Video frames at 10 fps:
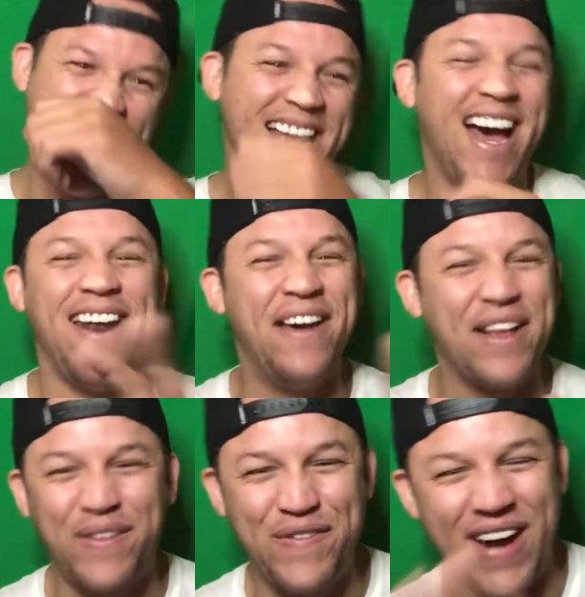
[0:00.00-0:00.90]
I
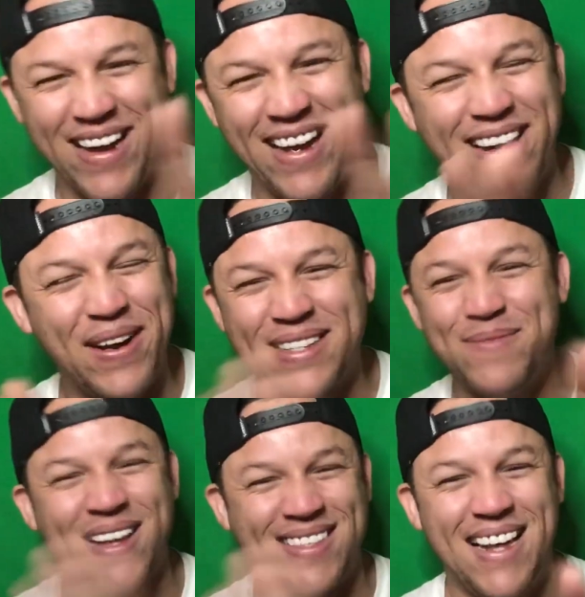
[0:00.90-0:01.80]
know it's
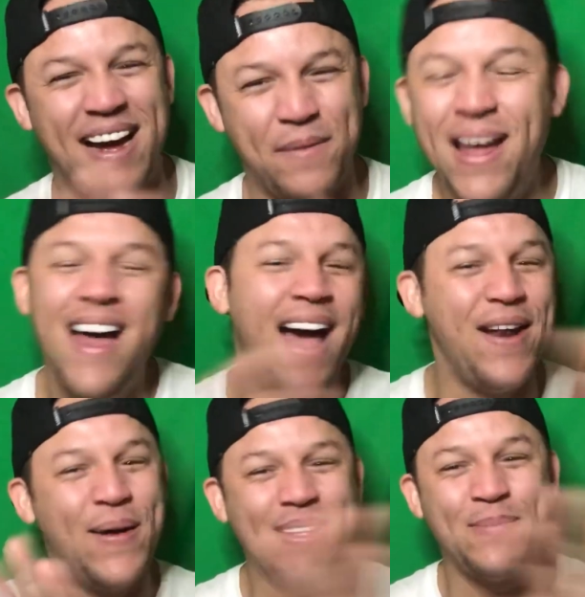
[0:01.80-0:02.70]
messed up. I
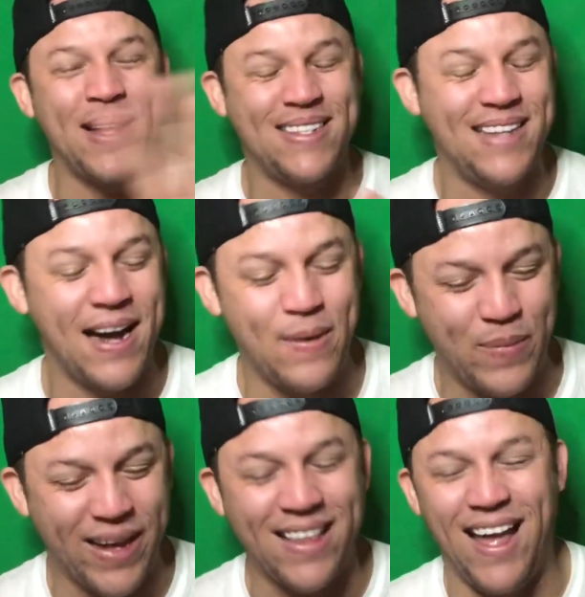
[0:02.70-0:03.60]
know it's messed up,
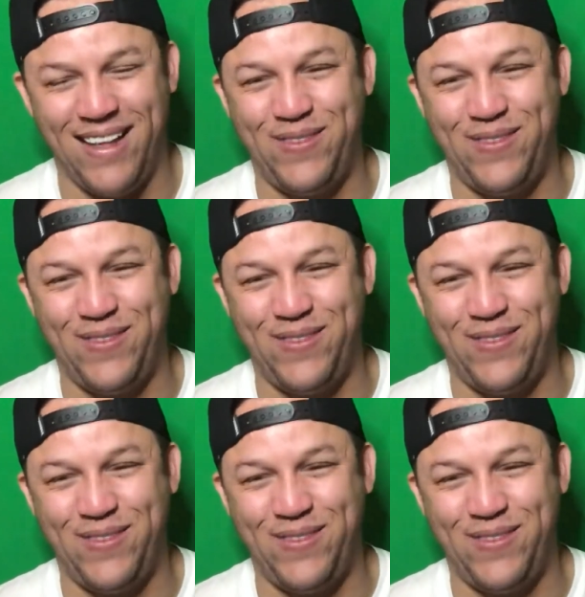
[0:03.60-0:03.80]
but that's